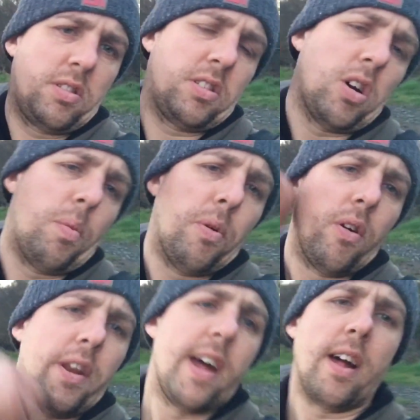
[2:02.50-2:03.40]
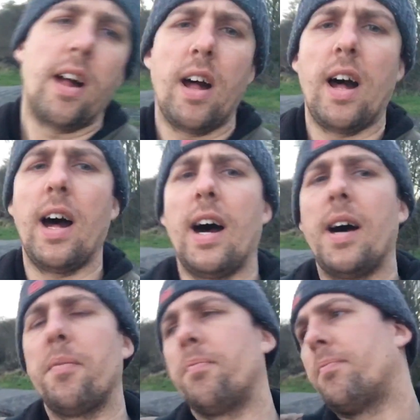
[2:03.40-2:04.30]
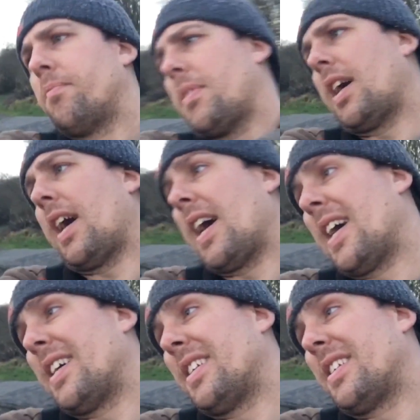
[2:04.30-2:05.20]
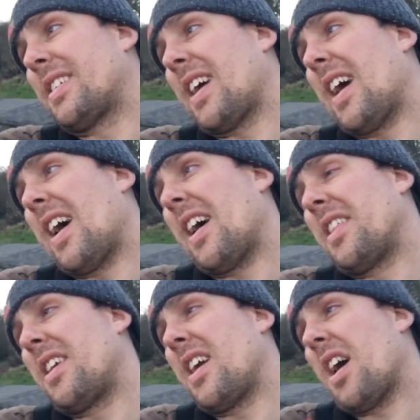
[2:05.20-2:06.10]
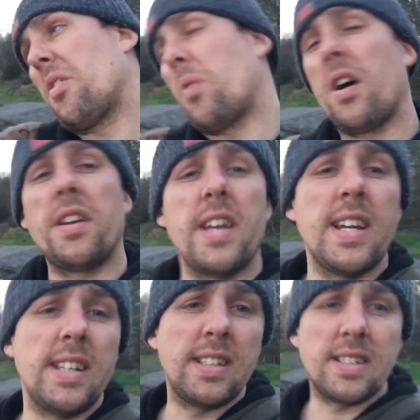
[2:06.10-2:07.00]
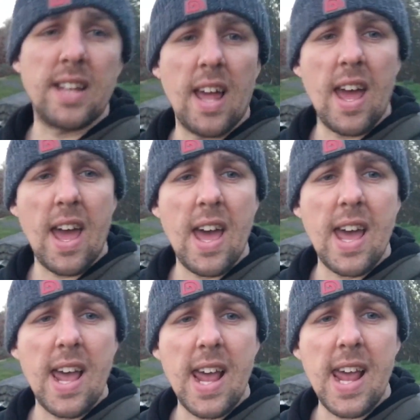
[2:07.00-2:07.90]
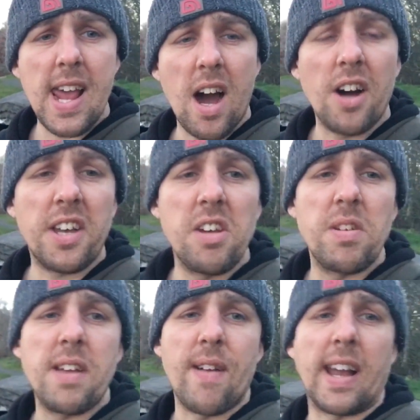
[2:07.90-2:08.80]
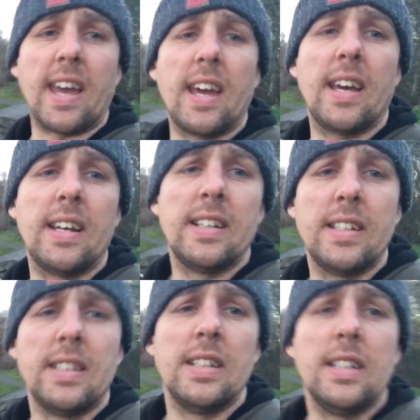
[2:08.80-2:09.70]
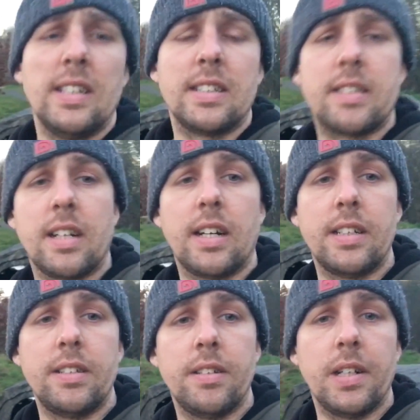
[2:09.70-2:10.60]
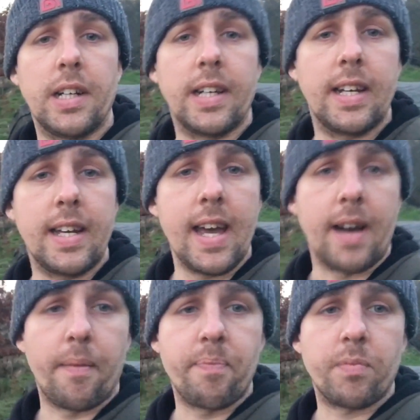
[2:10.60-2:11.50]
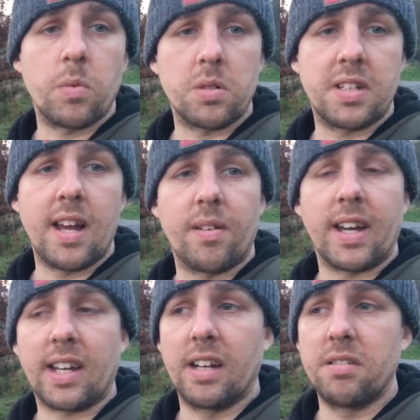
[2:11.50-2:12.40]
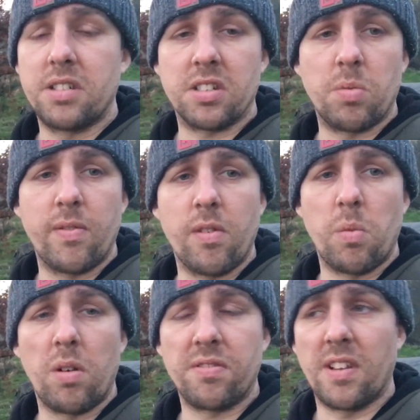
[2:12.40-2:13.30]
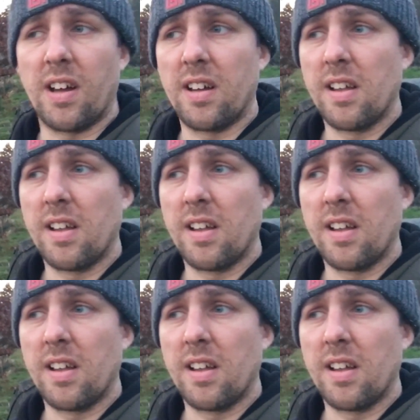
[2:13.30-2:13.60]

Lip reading: topper on it. And the other one is a IQD rig. So yeah, we'll see how that goes, just with a wafter,